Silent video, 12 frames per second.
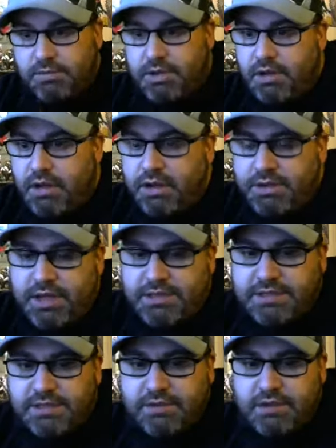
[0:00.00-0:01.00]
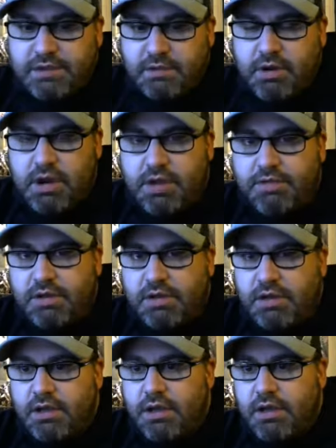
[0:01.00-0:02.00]
about, a lot of the activity they were having,
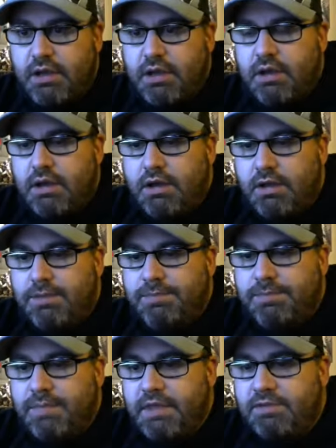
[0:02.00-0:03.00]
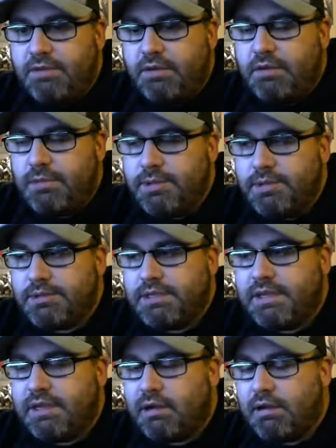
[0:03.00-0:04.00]
even though nobody was
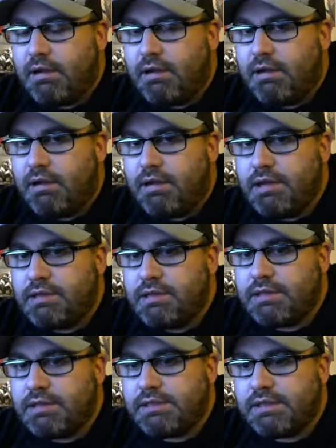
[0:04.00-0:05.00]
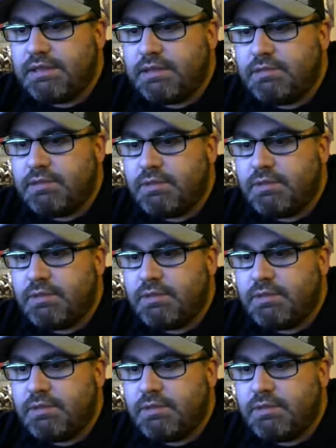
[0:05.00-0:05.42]
getting hurt or anything, it seemed